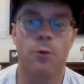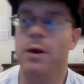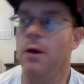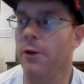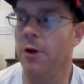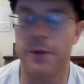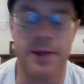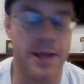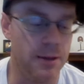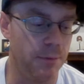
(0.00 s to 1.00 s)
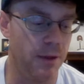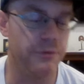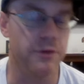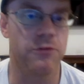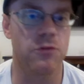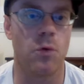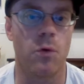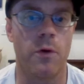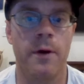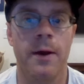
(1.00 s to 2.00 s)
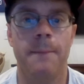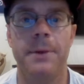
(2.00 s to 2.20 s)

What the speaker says: we all know that Caleb Love can score,